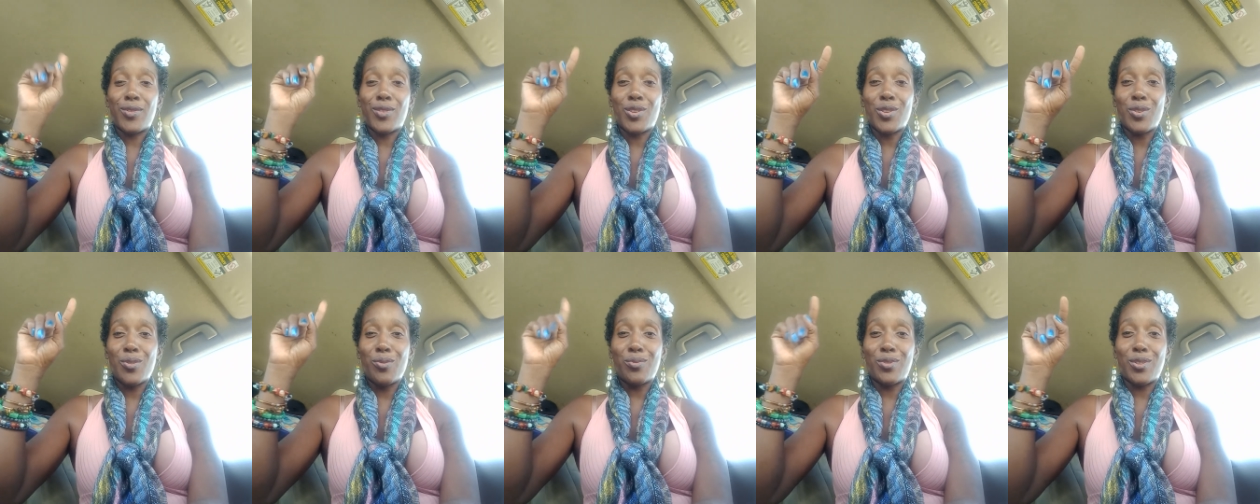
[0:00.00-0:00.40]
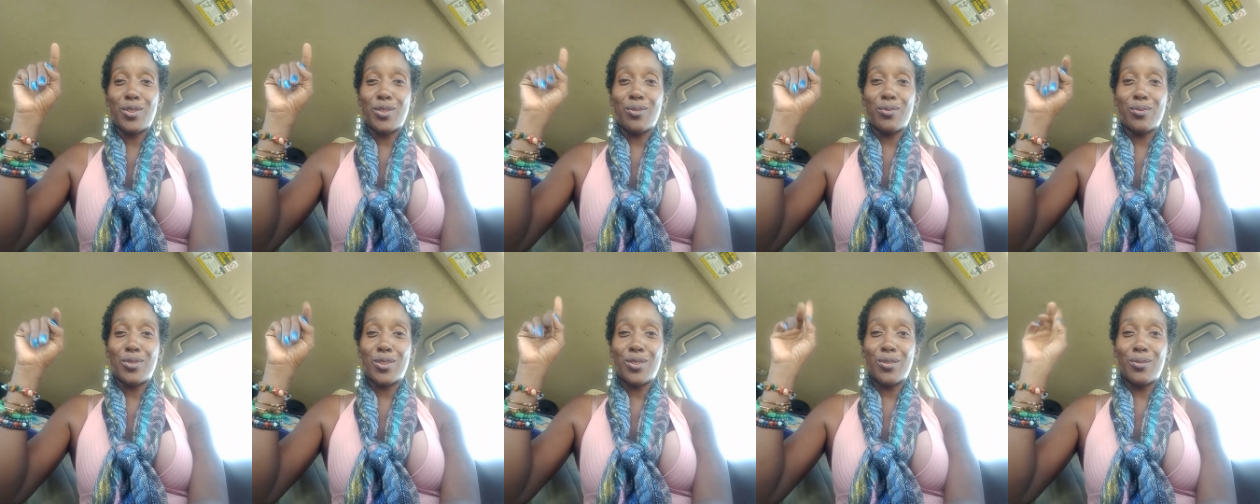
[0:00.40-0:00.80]

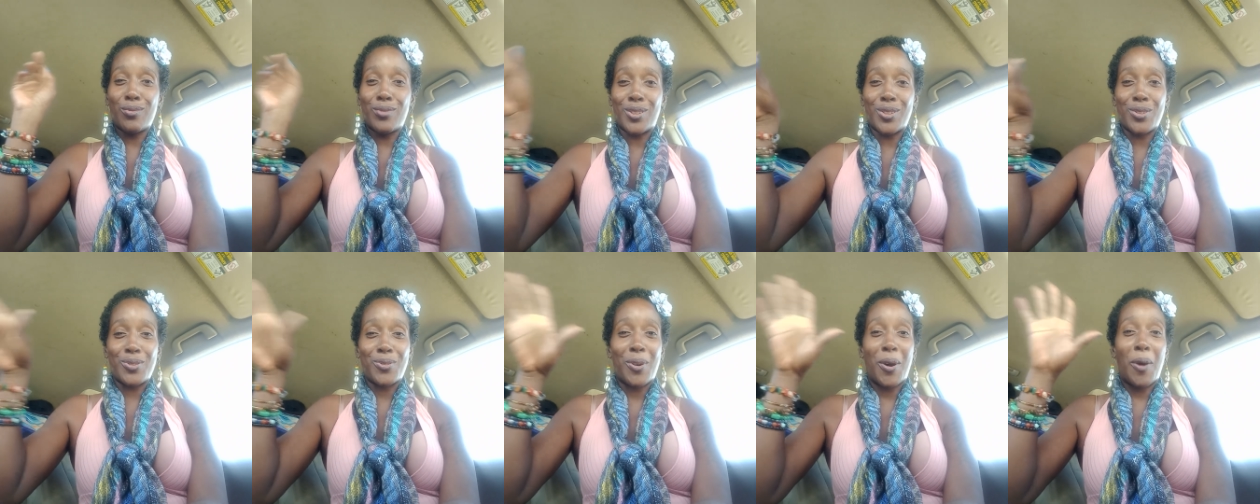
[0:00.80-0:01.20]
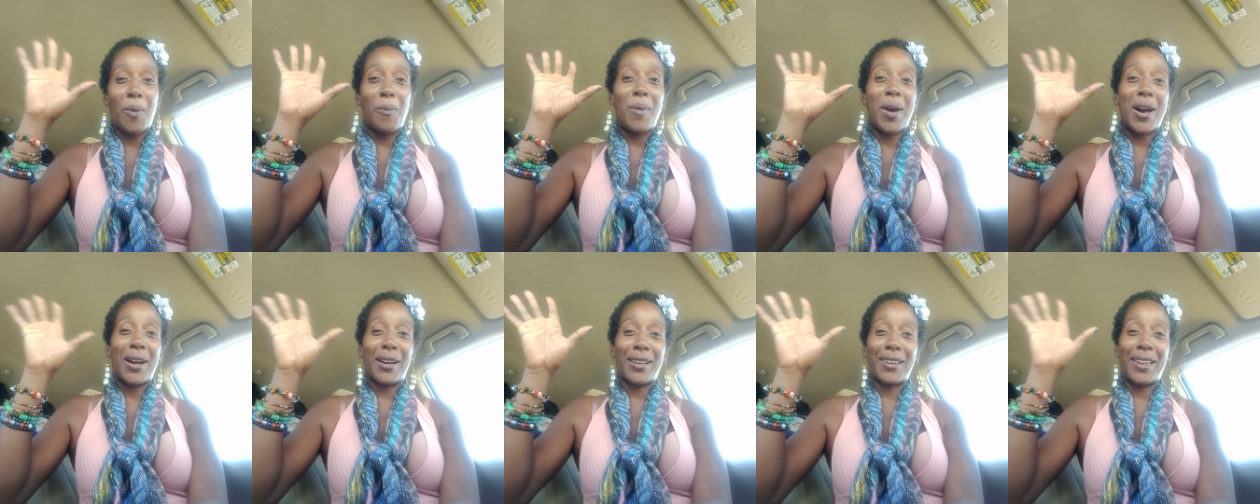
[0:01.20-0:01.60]
2222
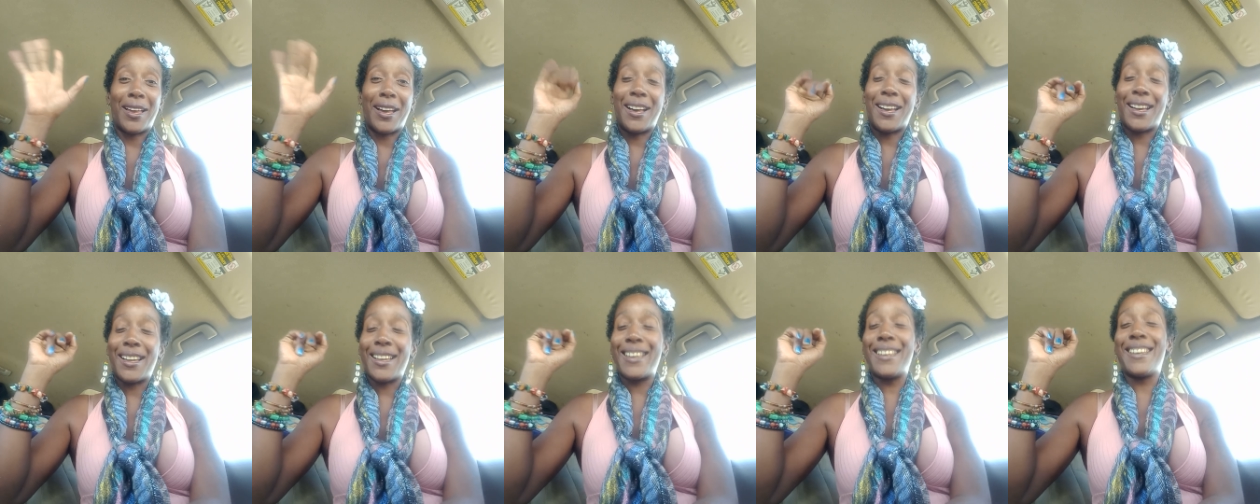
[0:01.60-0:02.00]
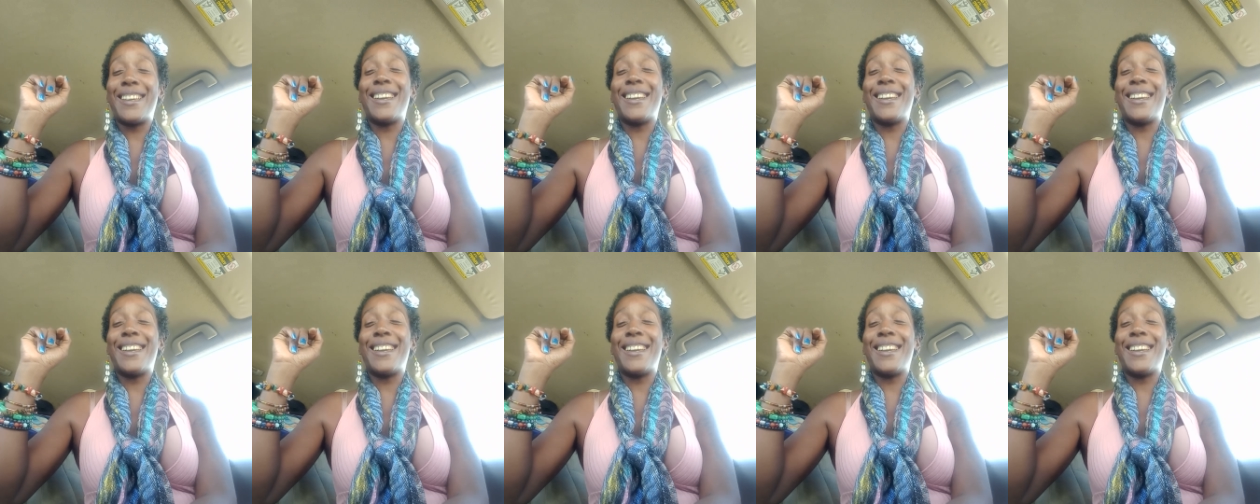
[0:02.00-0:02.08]
on my clock.